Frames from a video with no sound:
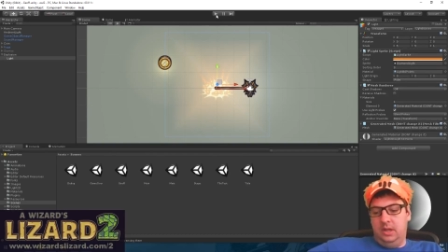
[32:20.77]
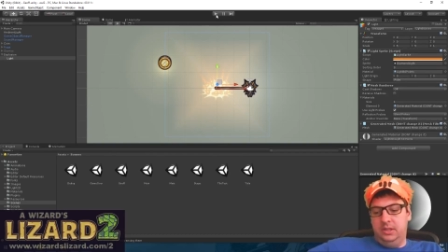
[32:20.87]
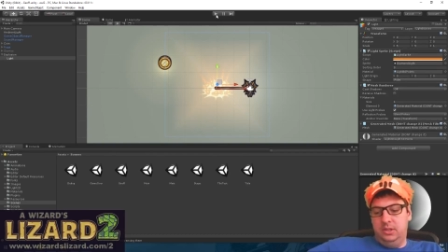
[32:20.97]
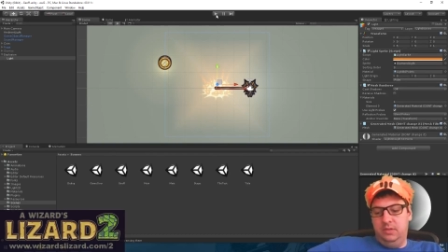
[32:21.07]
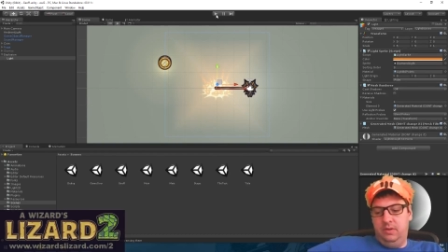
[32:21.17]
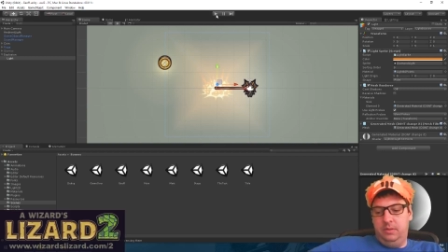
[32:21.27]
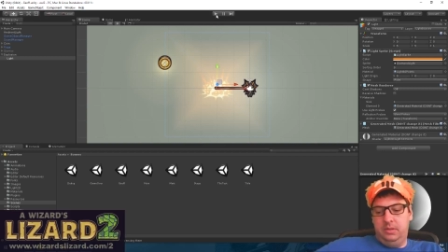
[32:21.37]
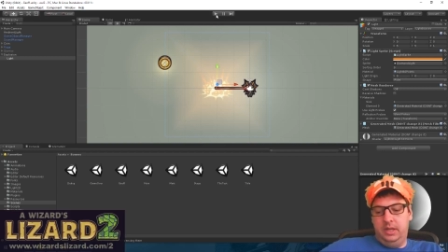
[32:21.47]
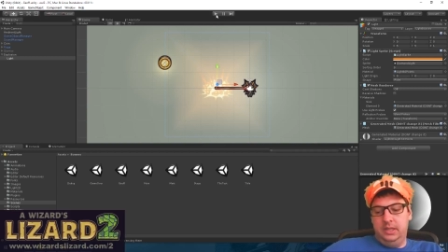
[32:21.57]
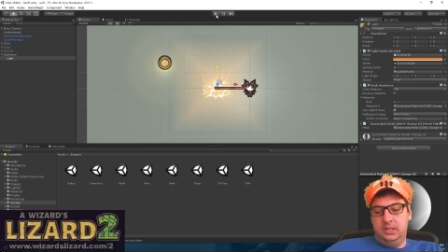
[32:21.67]
Did you develop the
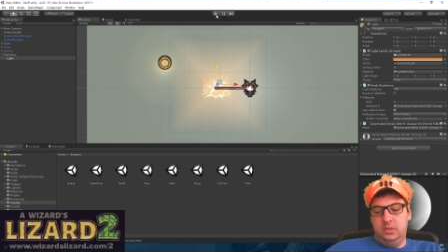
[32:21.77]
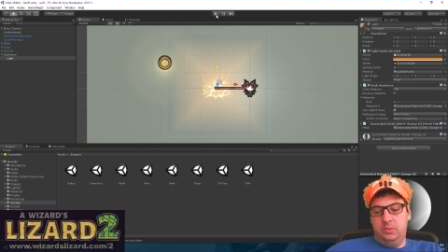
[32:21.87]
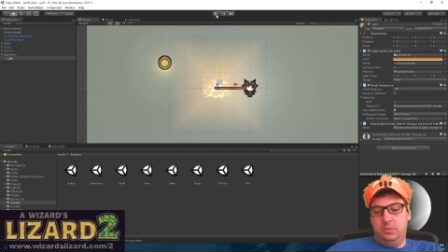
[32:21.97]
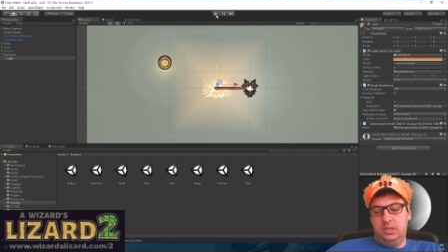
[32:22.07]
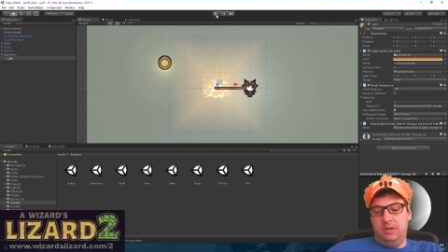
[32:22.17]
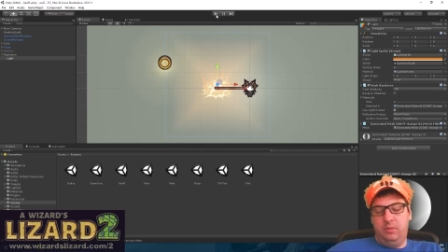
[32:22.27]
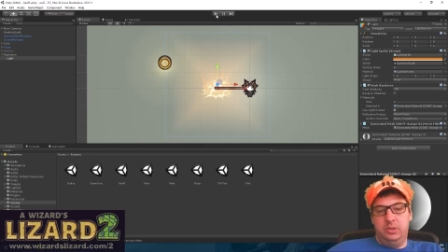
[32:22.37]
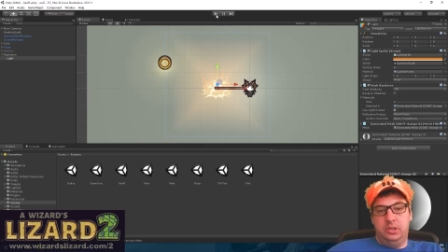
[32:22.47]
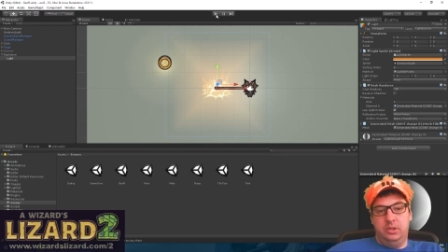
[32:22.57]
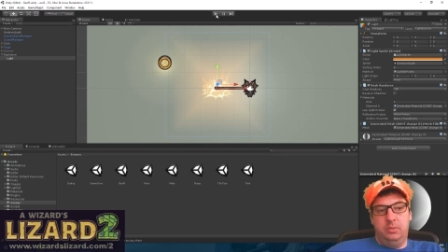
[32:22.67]
lighting system yourself, or is
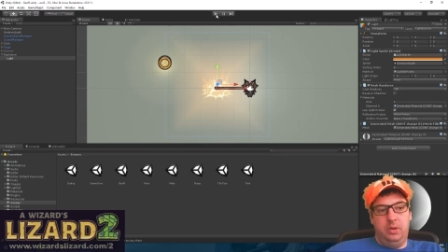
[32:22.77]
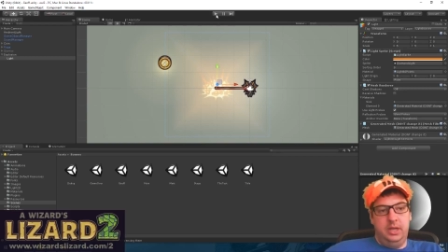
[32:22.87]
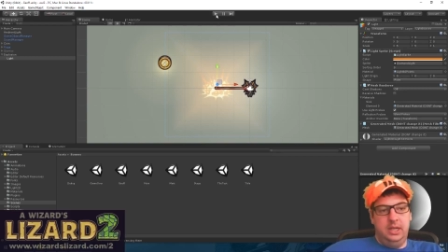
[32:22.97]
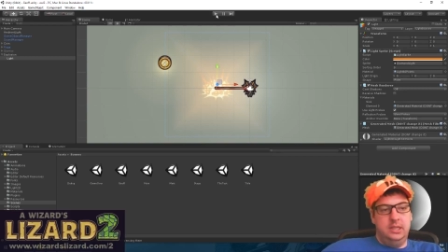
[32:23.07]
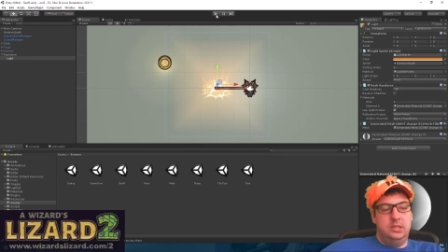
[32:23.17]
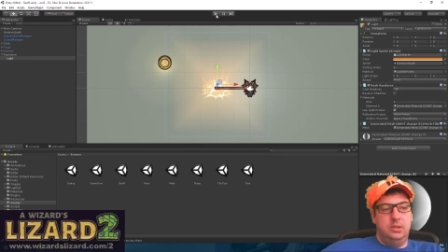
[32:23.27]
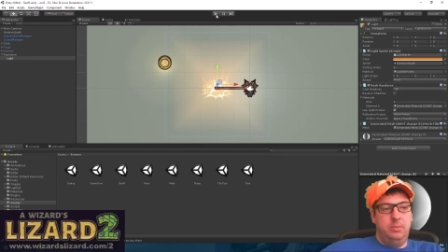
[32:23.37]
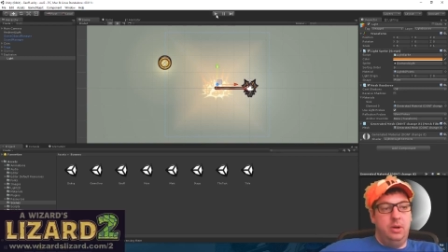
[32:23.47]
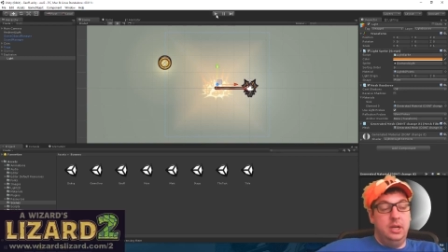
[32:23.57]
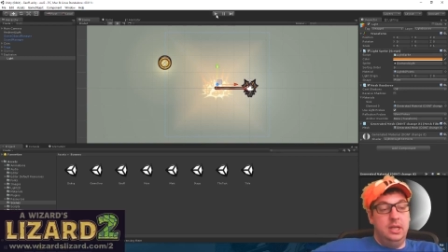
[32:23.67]
it third party? It is third
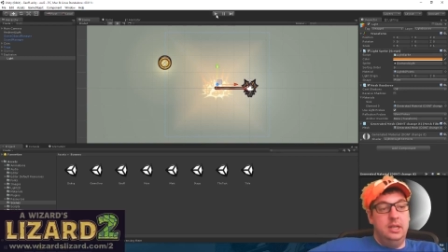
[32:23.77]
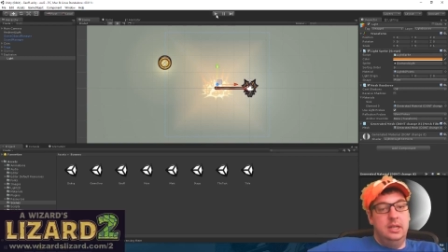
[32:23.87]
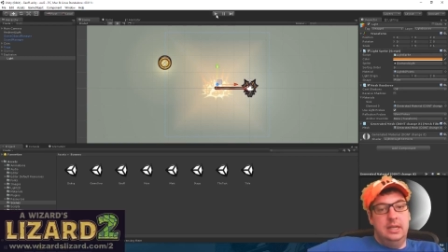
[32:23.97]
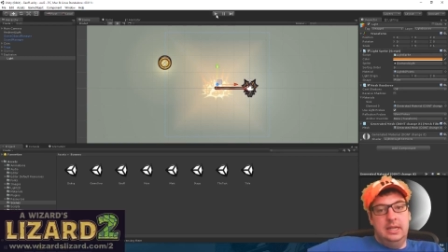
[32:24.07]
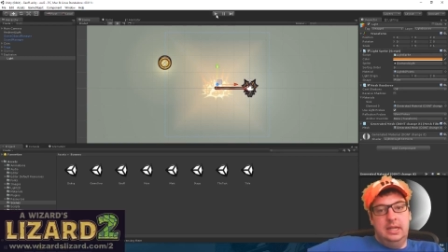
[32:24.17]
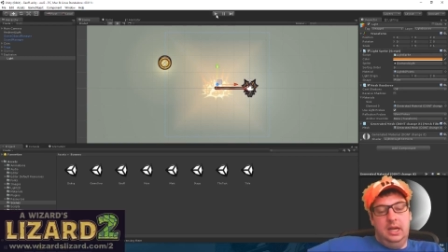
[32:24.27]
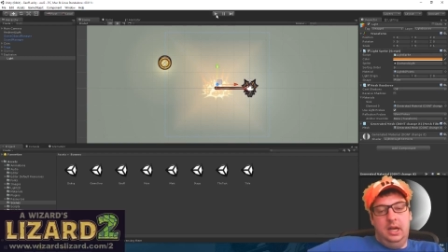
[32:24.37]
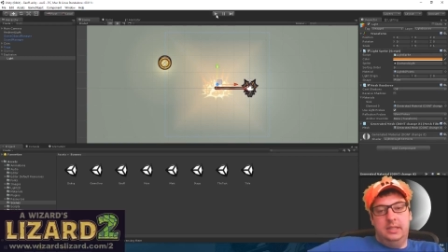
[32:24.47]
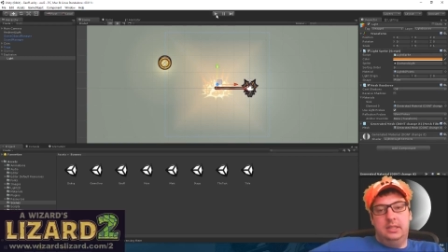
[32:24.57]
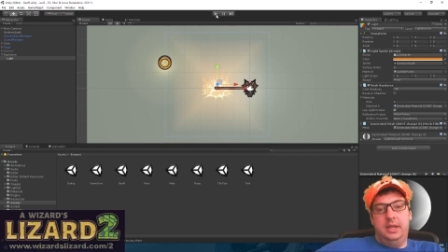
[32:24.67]
party.
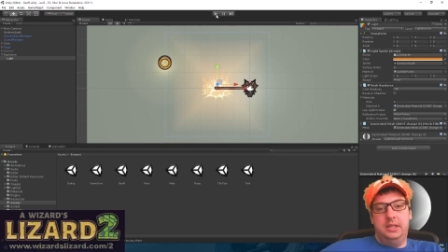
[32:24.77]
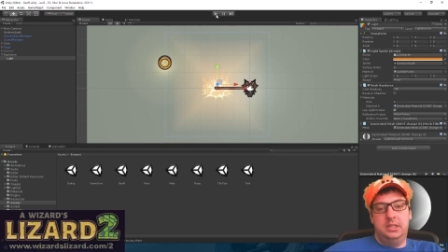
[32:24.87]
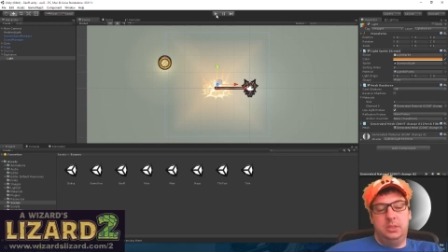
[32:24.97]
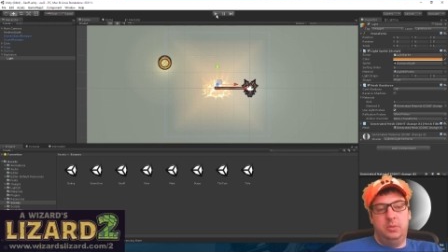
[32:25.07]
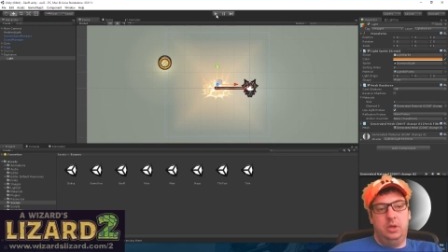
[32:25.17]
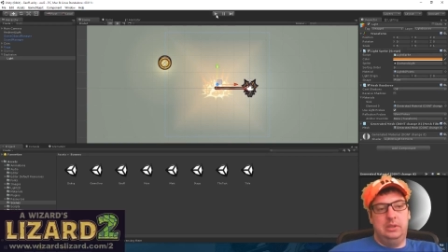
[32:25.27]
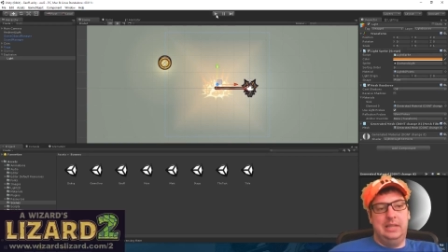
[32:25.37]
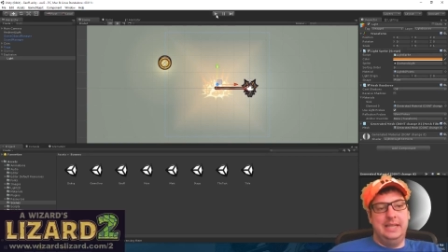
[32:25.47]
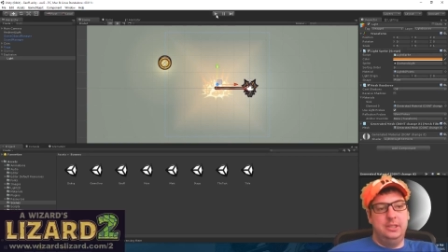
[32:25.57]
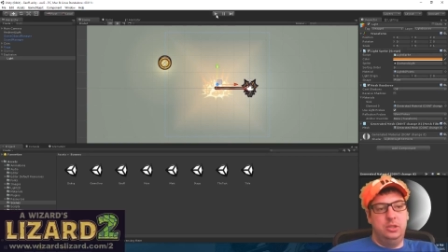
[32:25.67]
It's a lighting system called
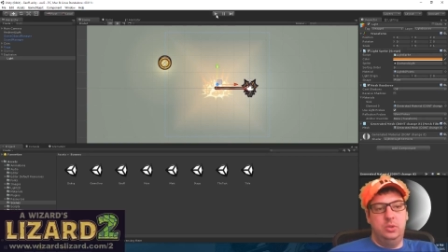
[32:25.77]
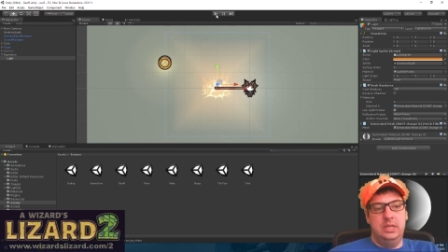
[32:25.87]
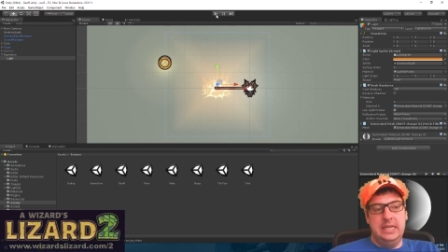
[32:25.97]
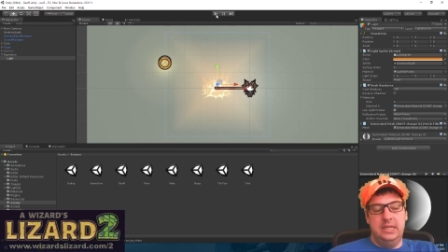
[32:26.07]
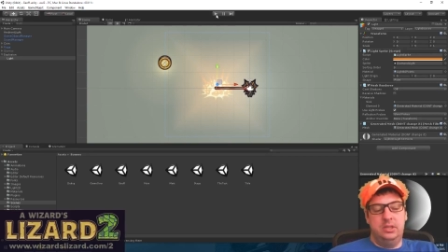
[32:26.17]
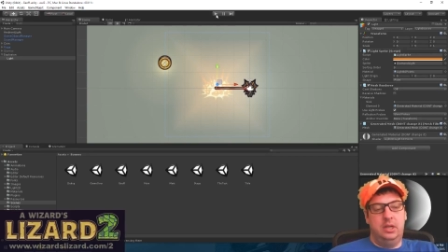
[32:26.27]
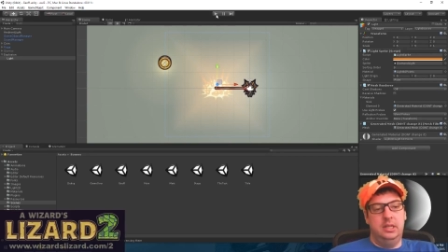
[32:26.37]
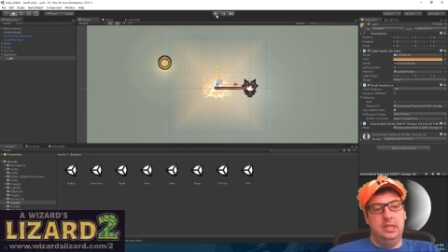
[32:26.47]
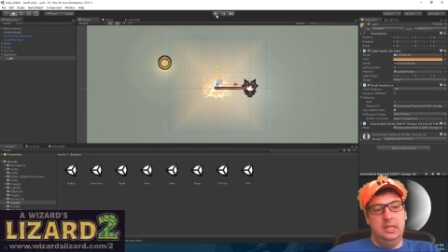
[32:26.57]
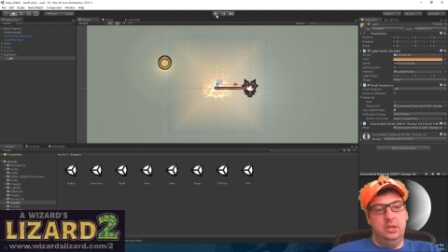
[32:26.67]
Light 2D. It's on
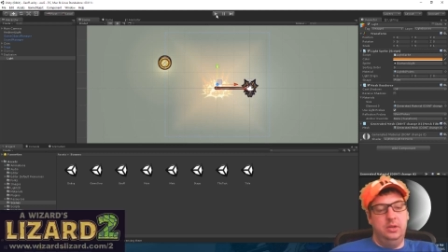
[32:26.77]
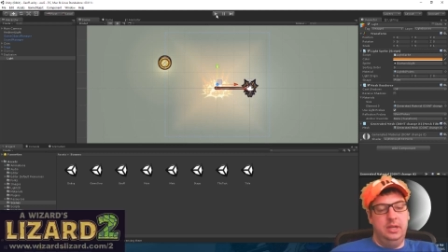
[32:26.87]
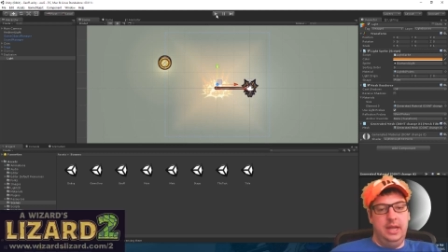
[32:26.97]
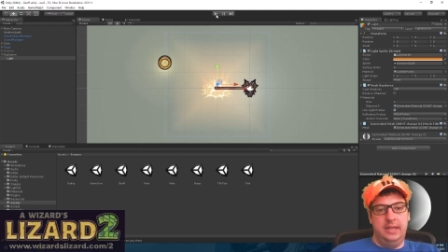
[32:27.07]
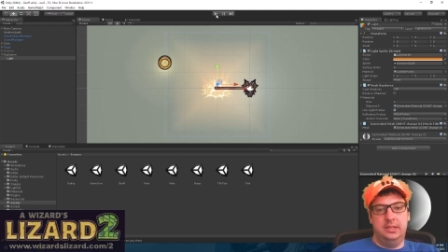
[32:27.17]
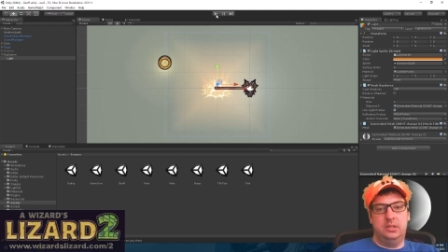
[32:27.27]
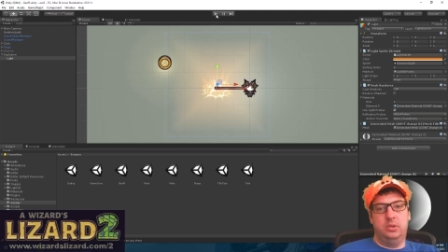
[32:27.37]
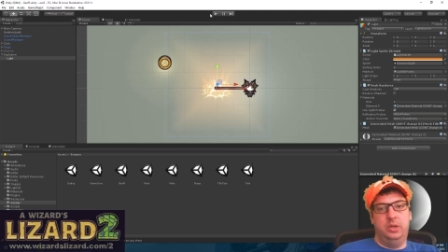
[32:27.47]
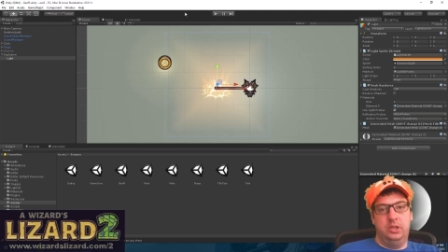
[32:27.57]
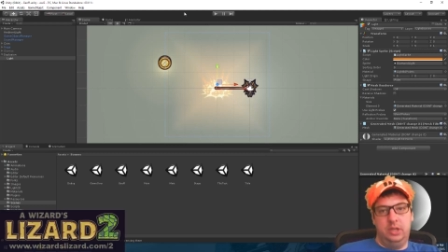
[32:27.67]
the Unity asset
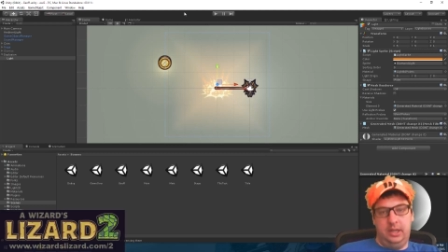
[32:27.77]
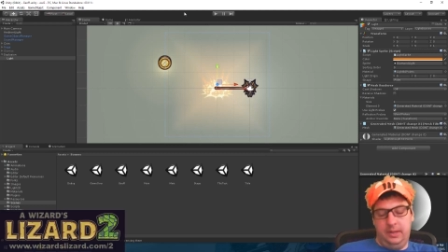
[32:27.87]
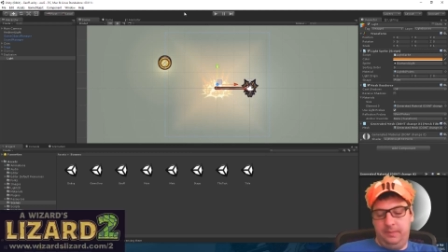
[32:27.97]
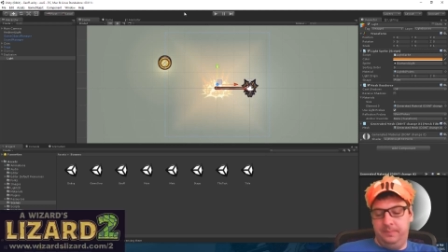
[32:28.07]
store. You can check it out.